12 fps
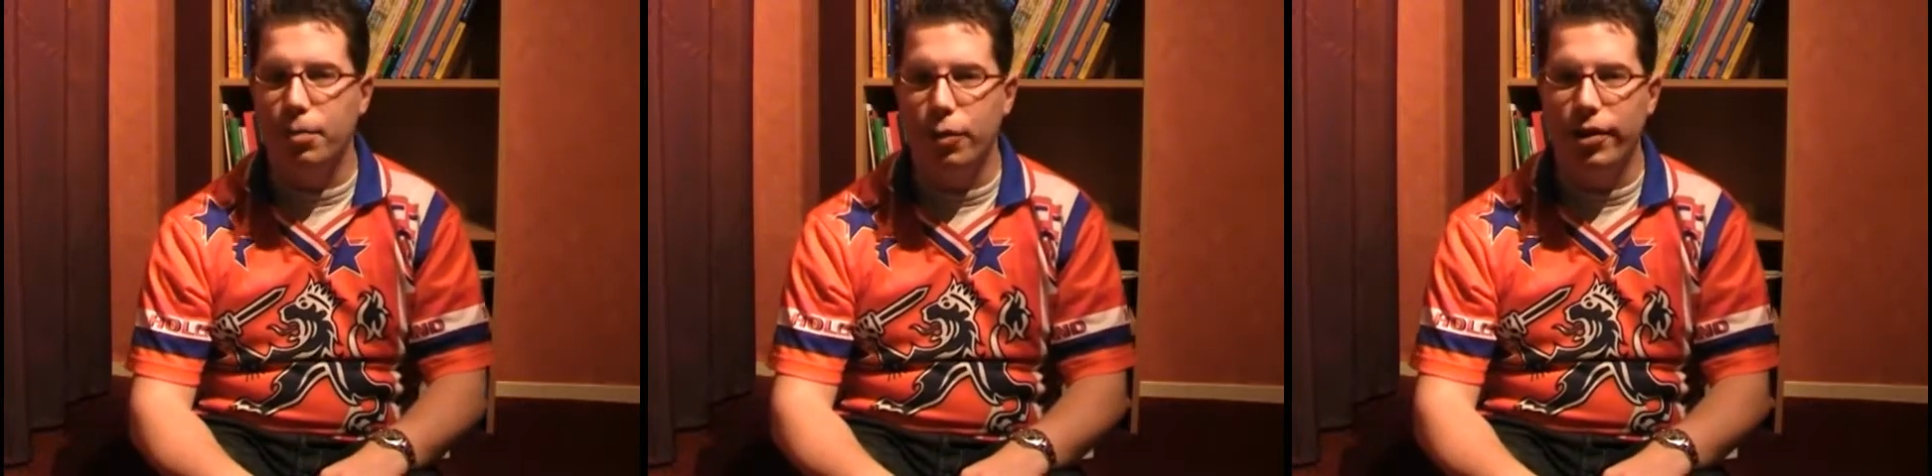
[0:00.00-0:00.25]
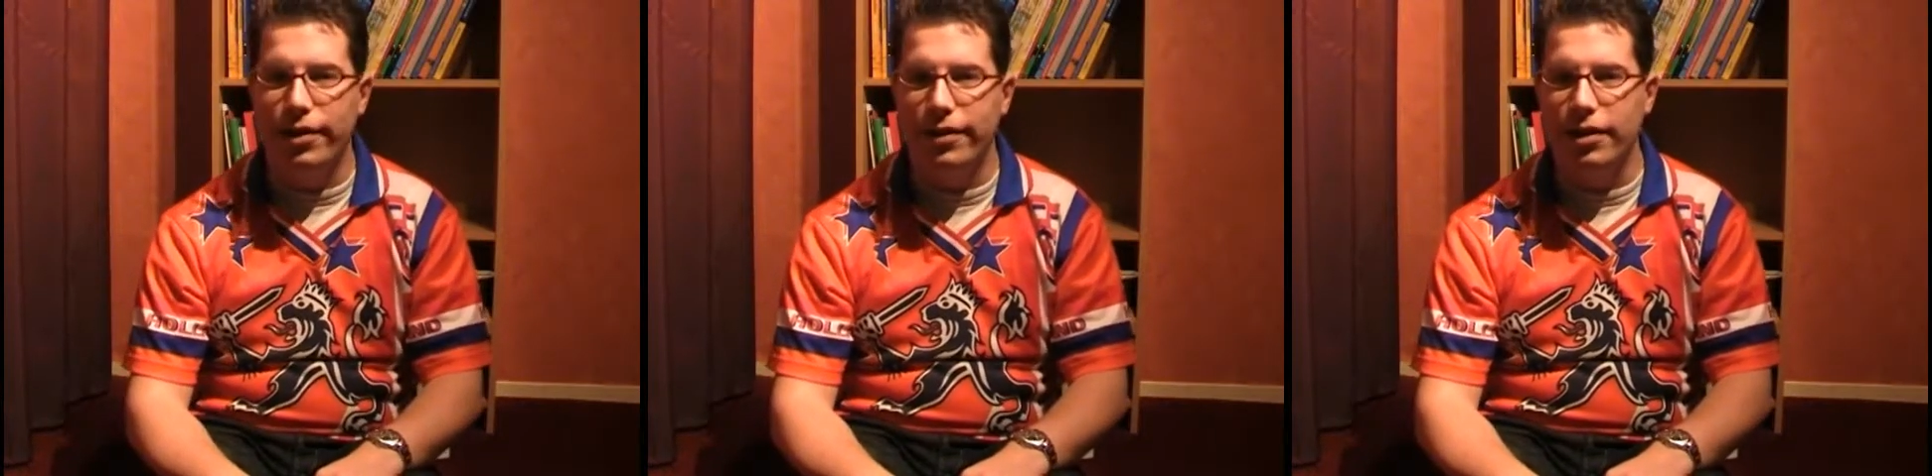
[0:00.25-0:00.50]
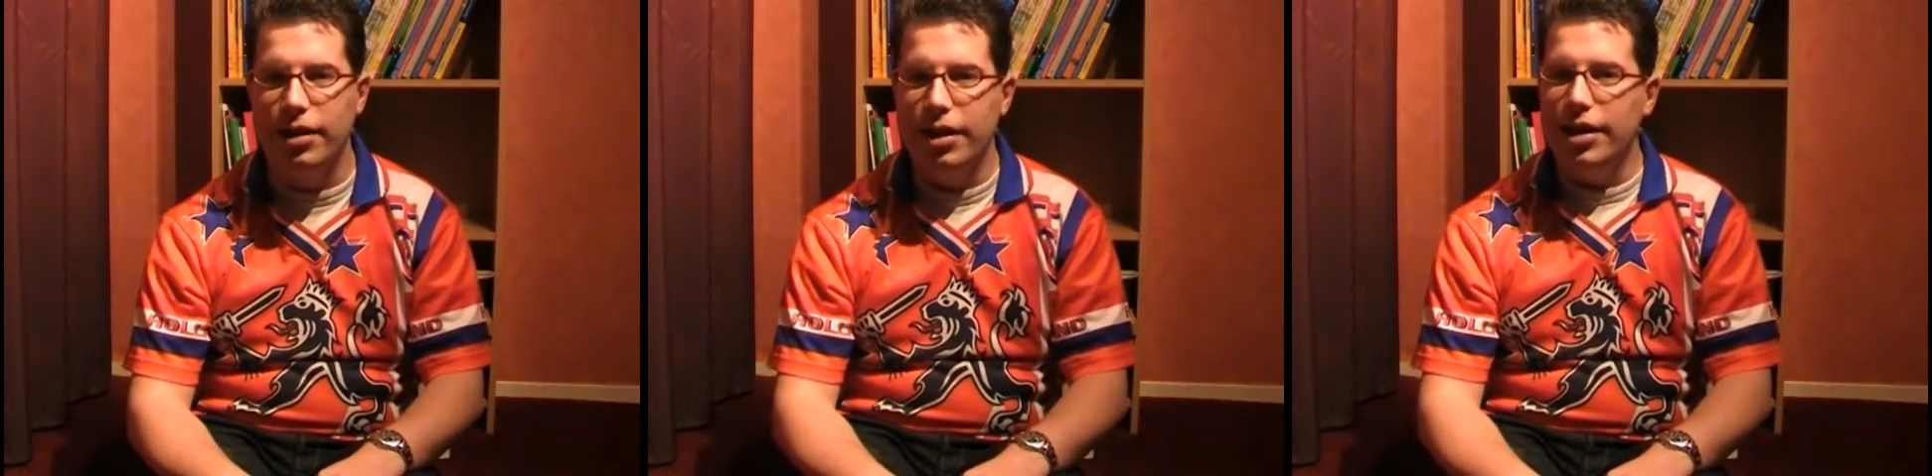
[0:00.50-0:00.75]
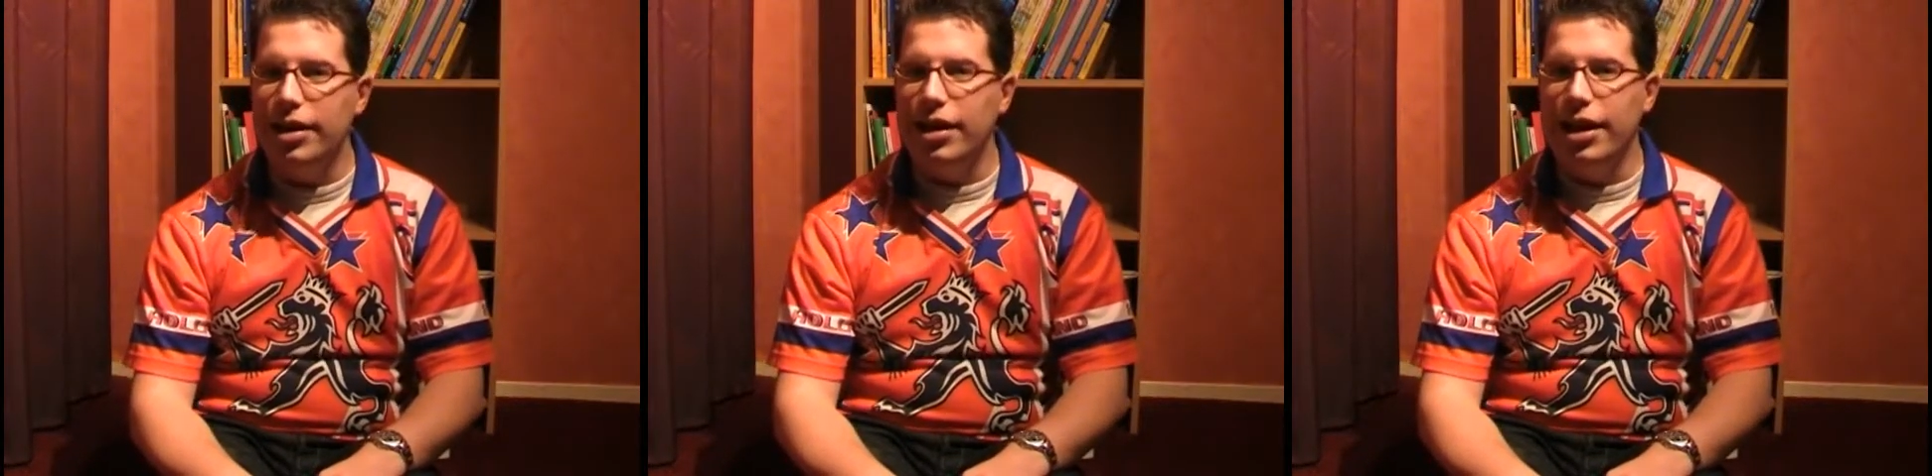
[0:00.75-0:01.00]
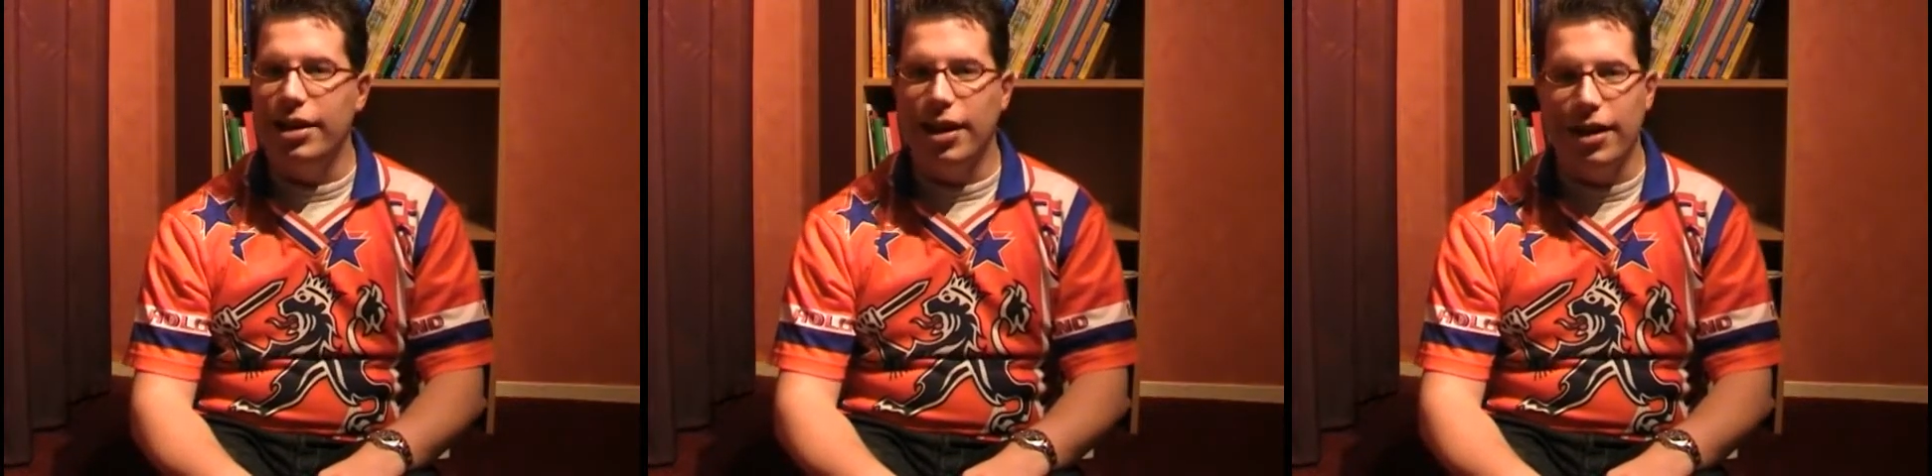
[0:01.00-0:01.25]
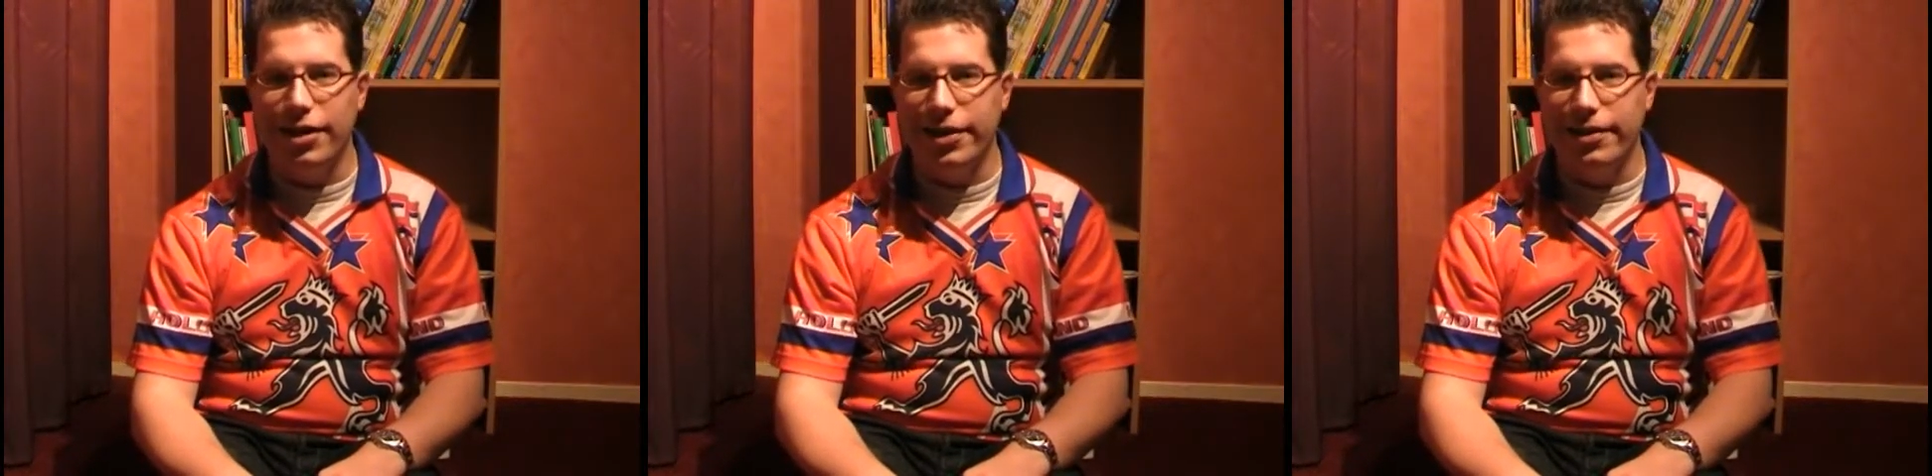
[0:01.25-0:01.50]
point in
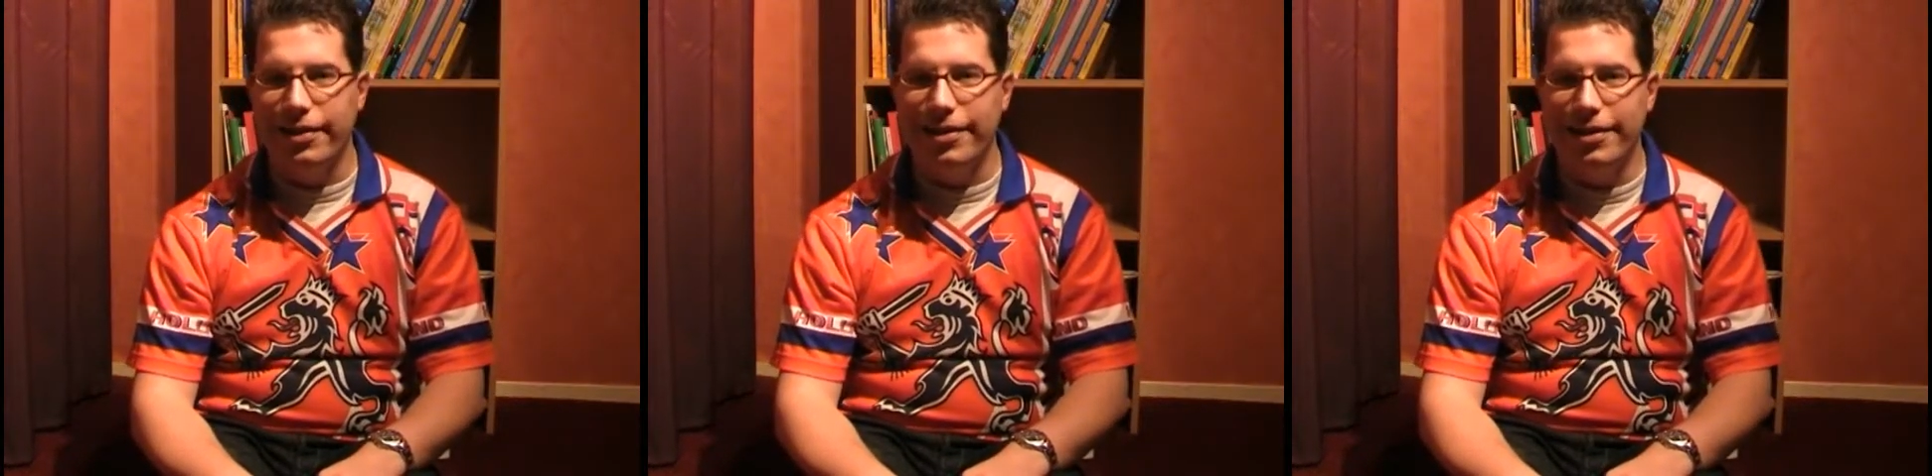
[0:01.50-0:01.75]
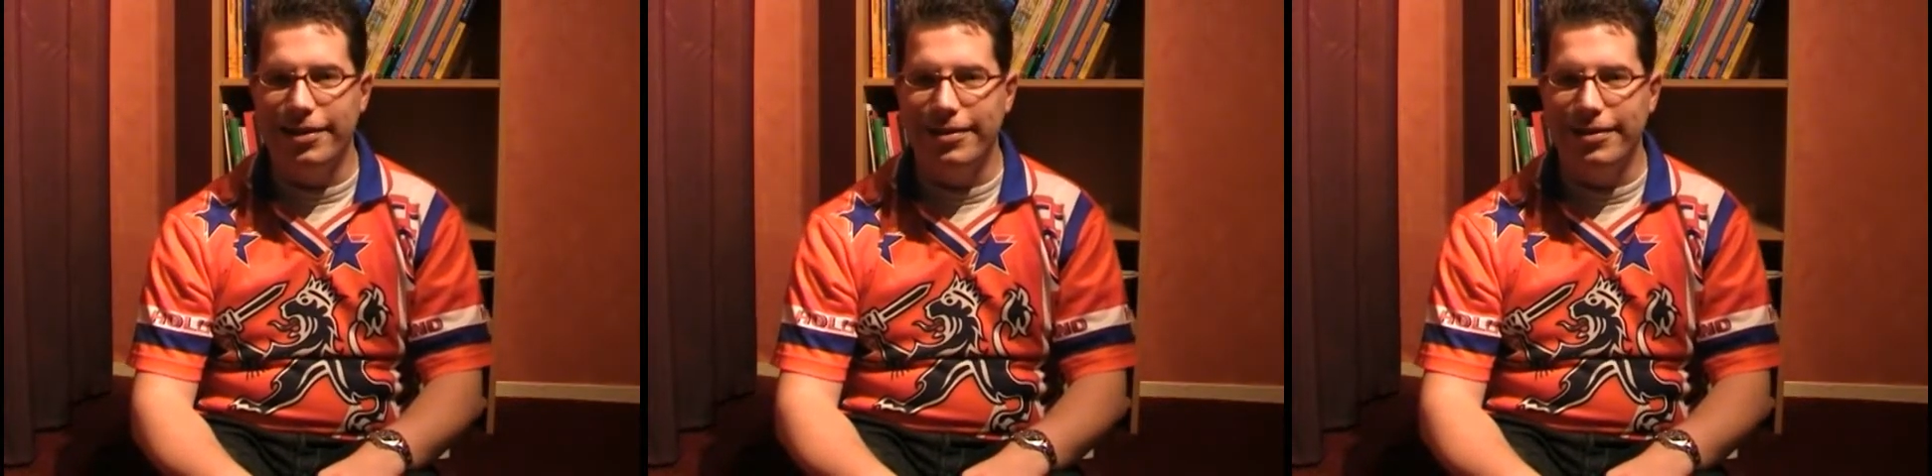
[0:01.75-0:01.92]
Holland?